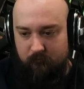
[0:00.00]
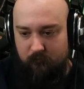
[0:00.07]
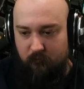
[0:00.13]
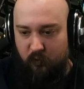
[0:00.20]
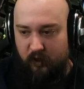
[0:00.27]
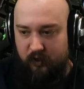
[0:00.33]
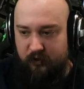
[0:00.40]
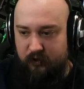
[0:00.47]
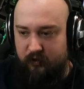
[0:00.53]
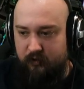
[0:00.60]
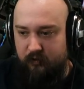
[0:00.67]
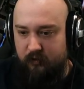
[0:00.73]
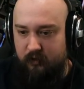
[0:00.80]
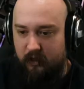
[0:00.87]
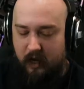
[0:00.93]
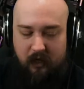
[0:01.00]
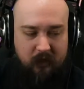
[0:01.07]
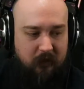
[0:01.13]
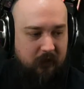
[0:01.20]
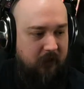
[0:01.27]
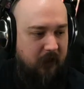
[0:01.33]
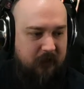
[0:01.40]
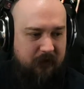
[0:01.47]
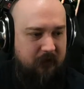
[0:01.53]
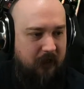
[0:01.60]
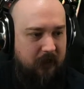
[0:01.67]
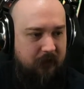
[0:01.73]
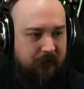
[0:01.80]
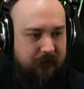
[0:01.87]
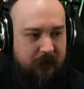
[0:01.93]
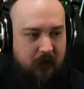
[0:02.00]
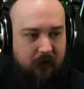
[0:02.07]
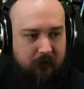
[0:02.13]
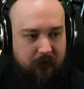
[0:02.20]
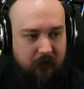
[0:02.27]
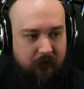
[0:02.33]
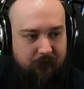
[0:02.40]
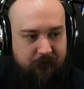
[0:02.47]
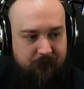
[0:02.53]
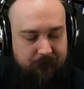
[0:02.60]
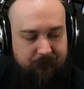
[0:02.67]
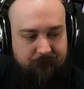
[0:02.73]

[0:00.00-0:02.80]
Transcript: Which kind of like, I didn't hate the sound of.